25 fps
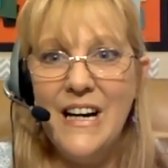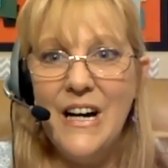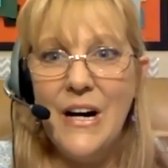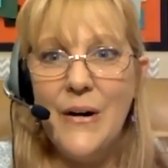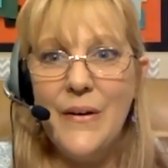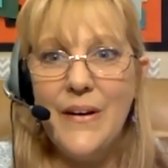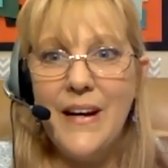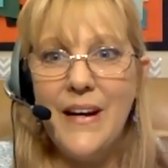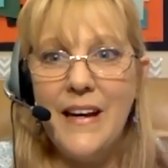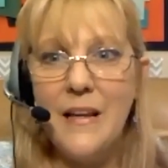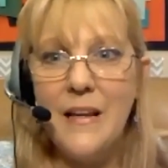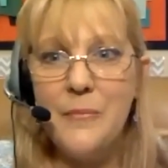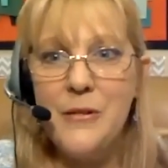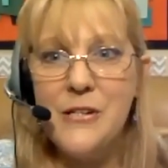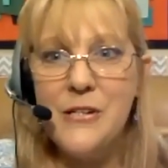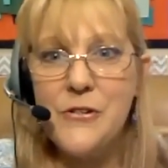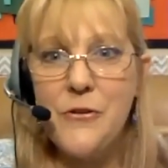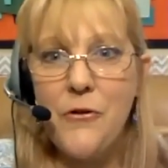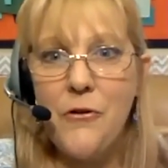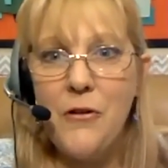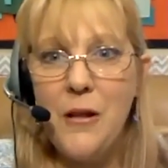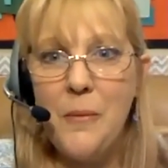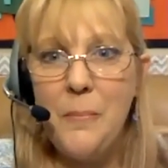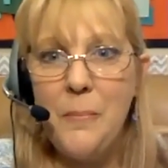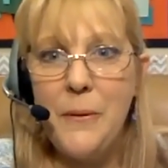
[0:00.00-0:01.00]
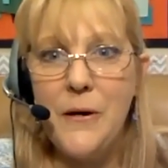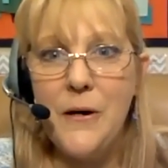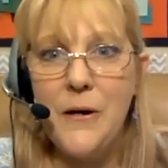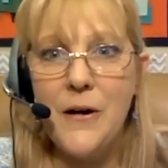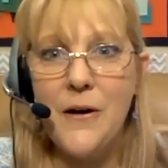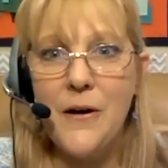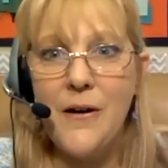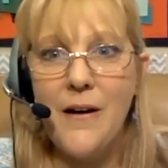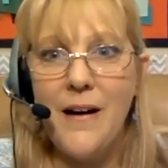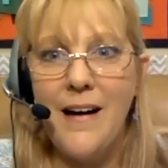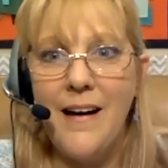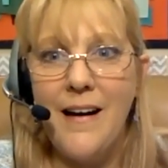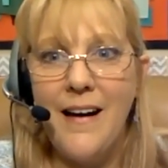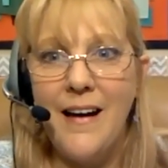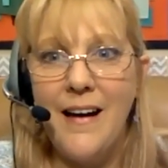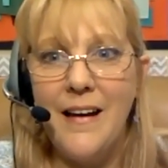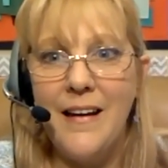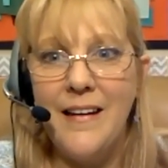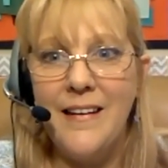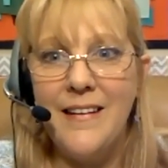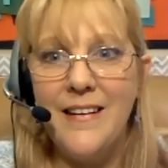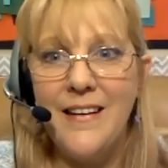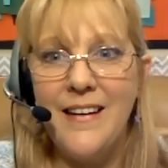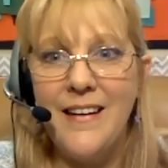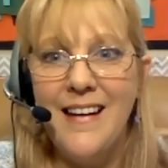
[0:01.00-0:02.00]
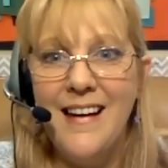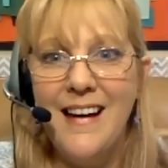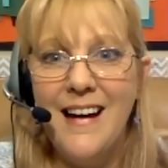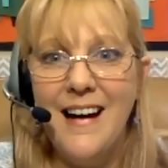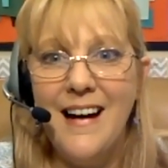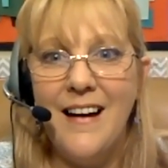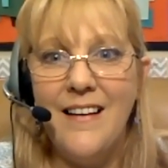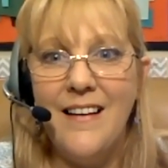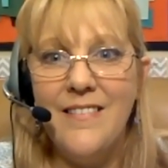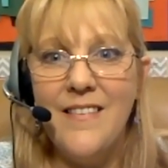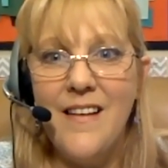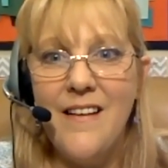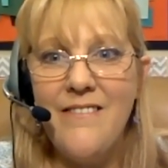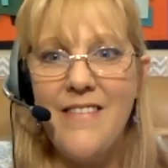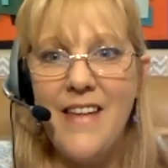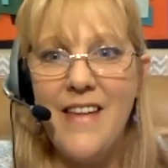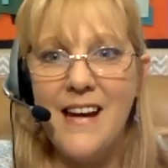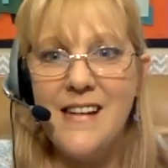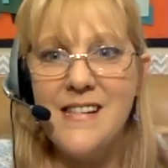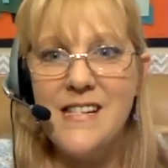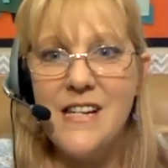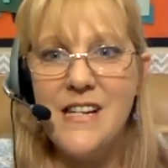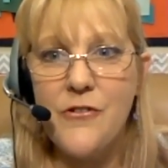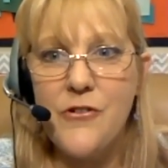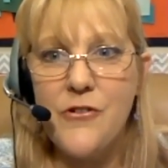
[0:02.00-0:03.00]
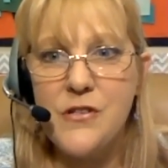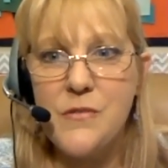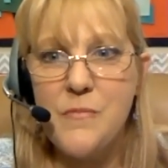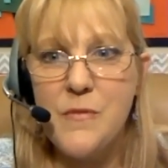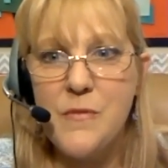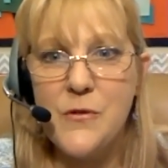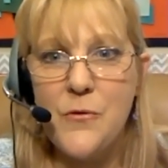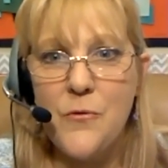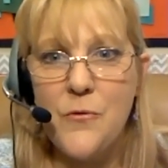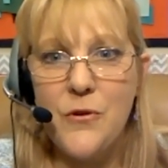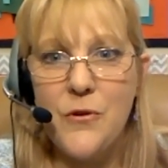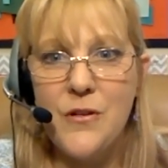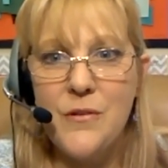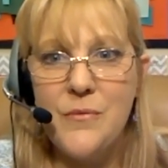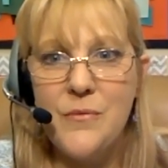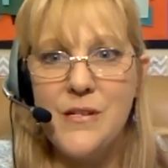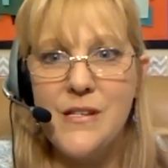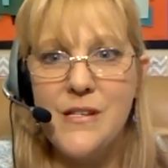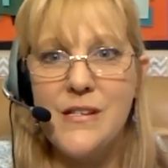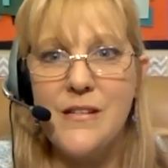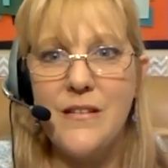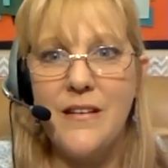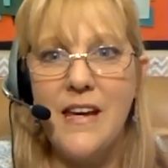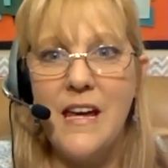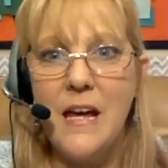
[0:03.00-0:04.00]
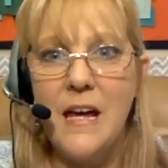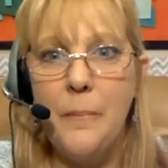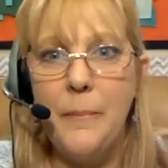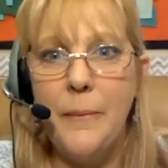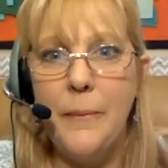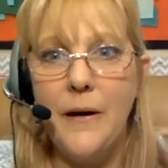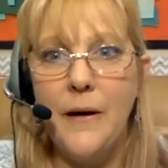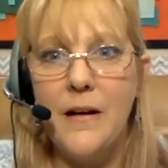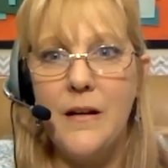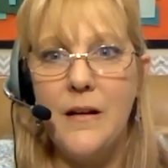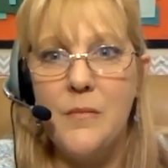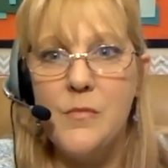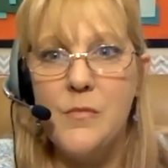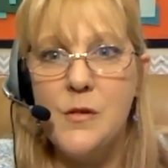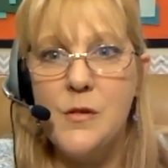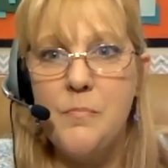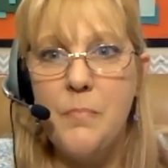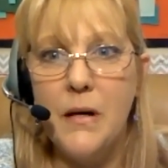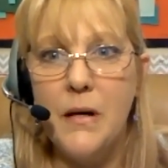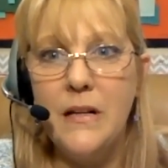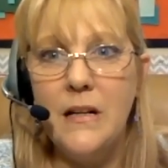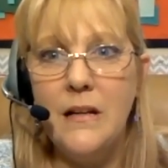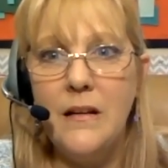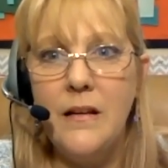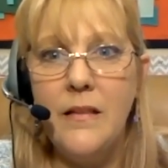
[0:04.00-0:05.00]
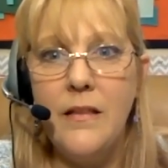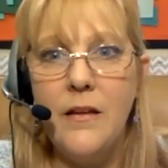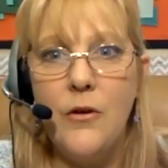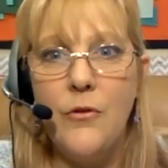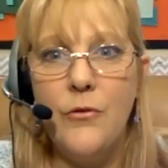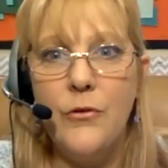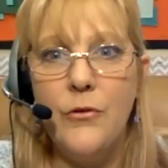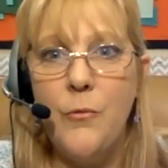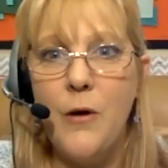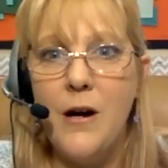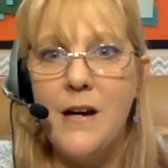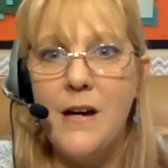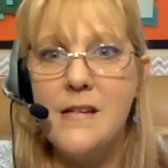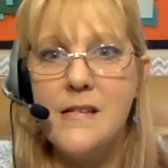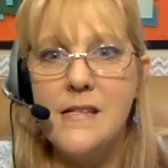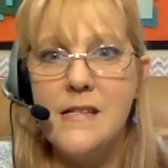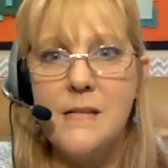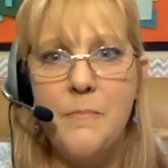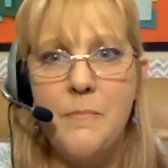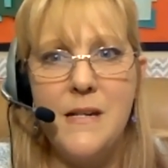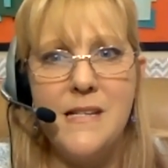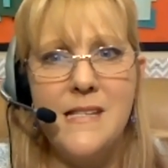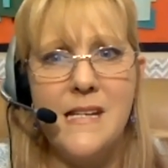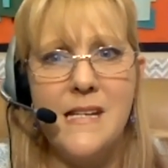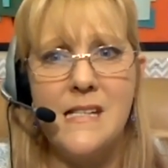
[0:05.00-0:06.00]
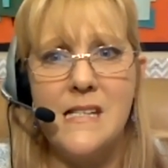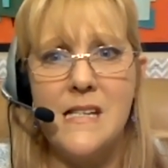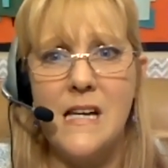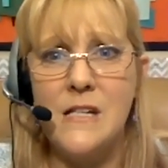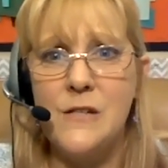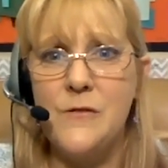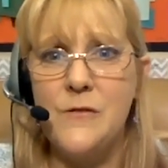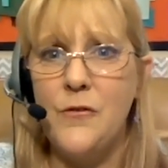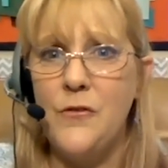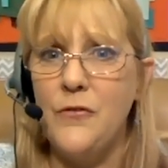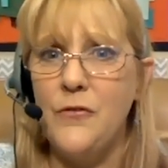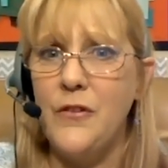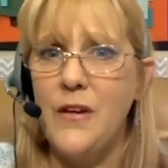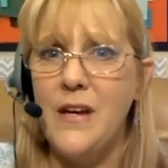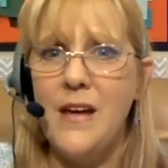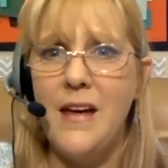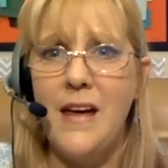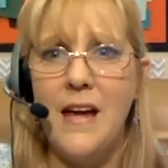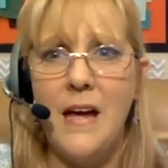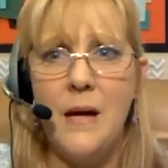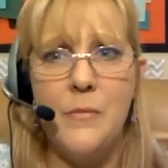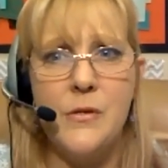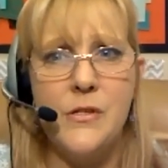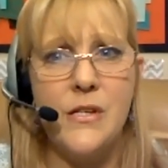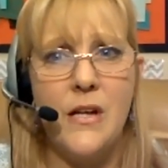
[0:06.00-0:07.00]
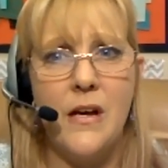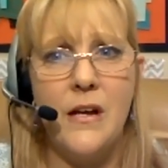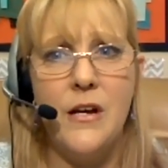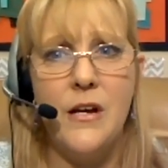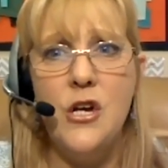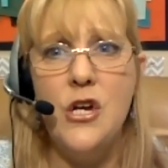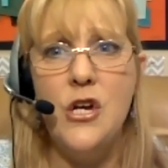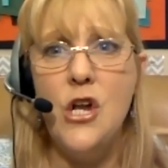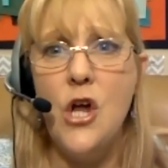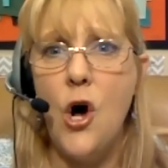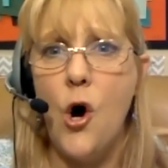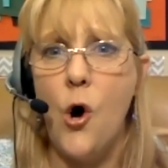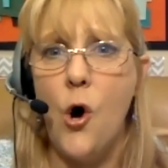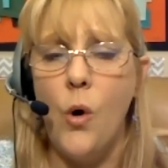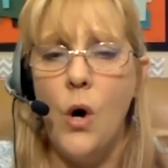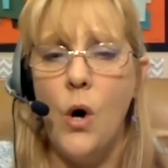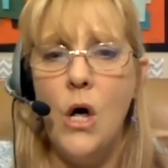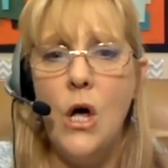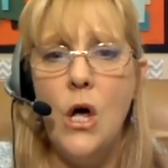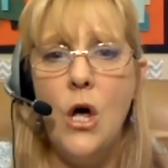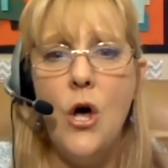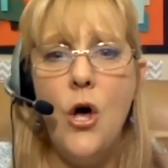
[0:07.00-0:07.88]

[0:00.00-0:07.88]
Okay, let me scroll up here, and I love that idea Christmas ornaments, camping items, bundling the only way to be successful via Amazon. No.